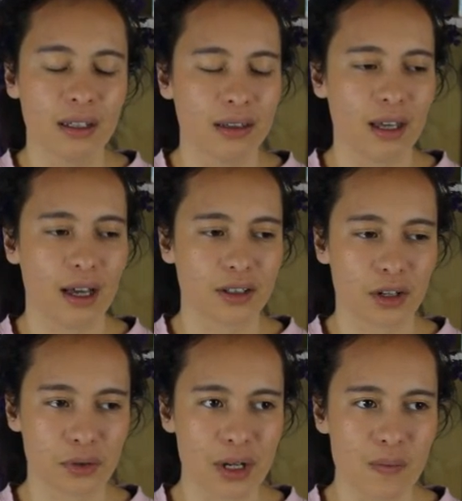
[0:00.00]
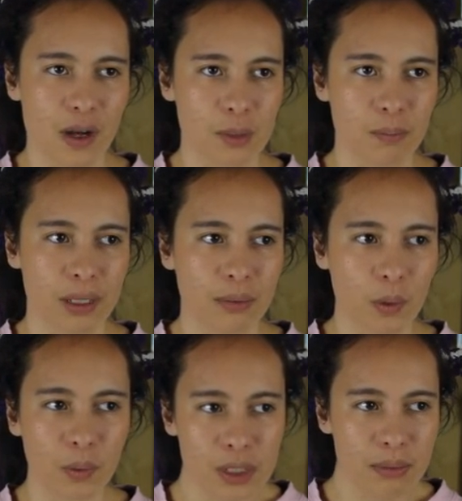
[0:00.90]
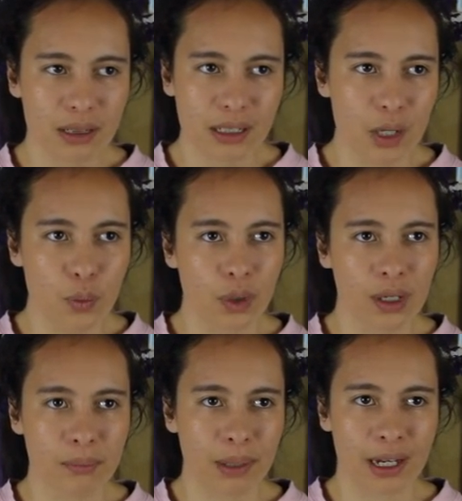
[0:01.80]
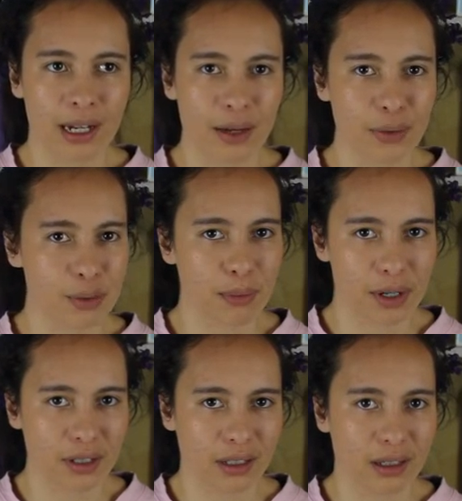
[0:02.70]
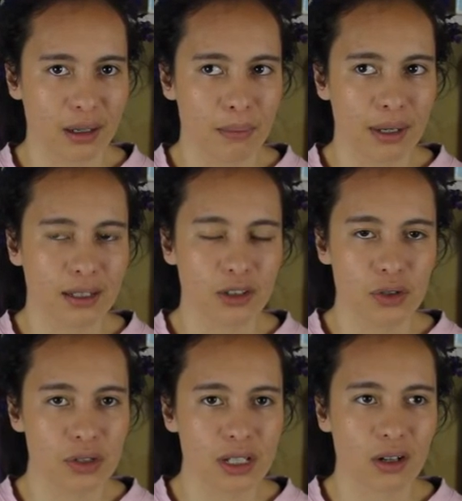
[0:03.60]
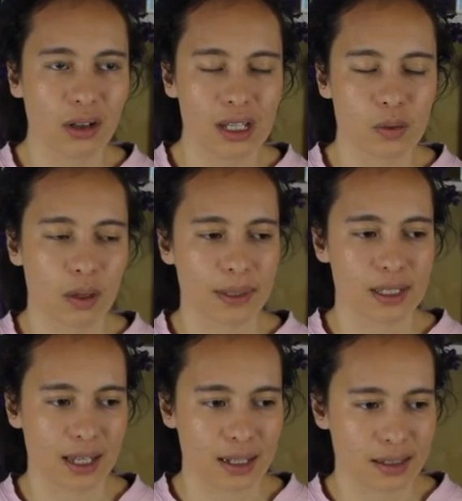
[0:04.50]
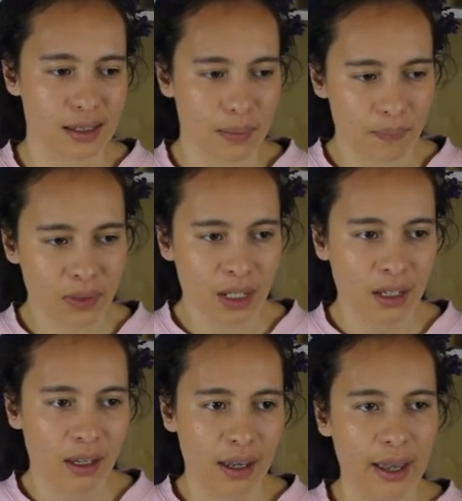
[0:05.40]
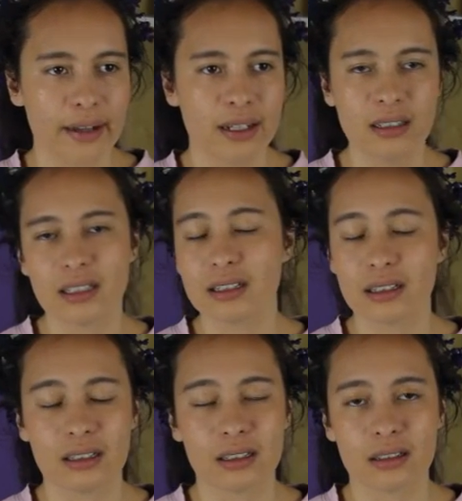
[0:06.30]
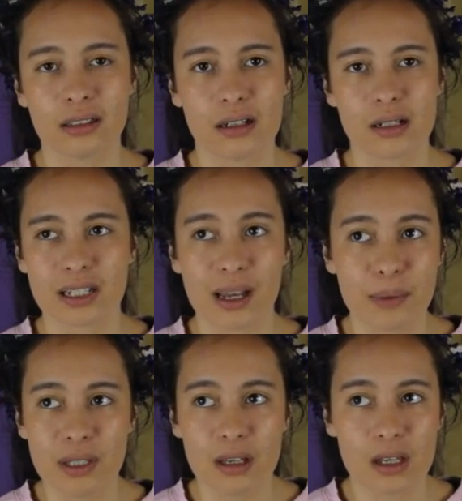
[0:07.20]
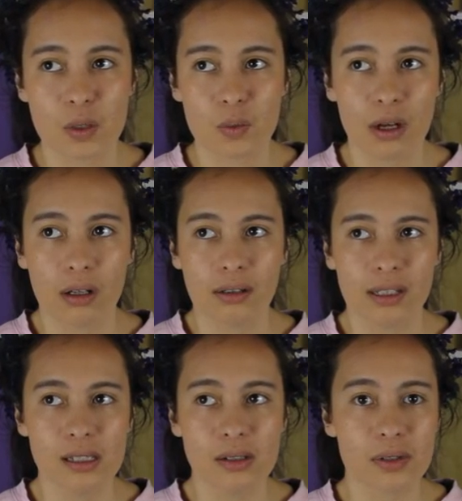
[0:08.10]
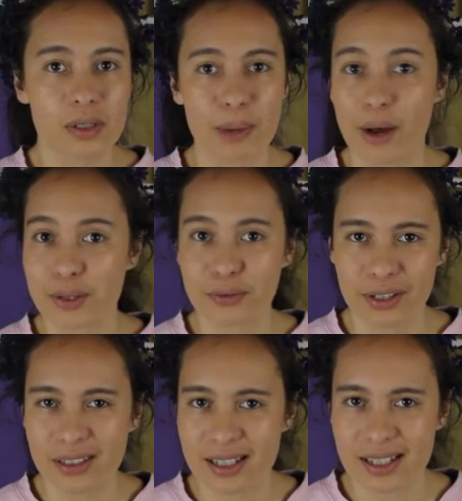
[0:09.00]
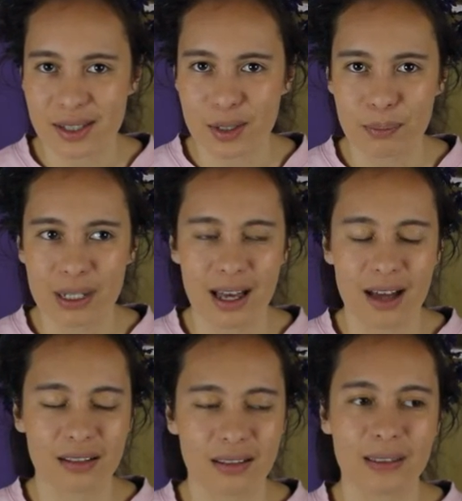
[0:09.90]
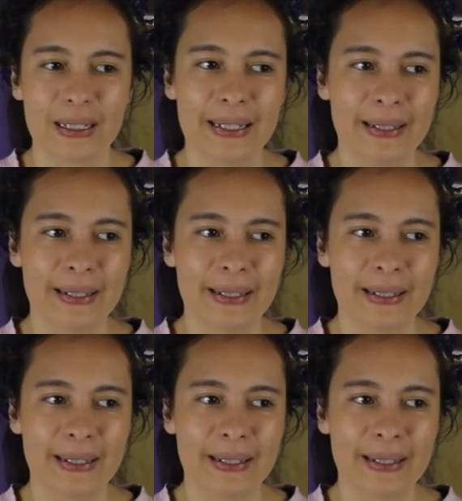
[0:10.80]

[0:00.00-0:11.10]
Don Krieg was, but ultimately he won by outsmarting him and using all his weapons against him. And he did it in Skypiea as well. He used the powers of physics to beat Anil.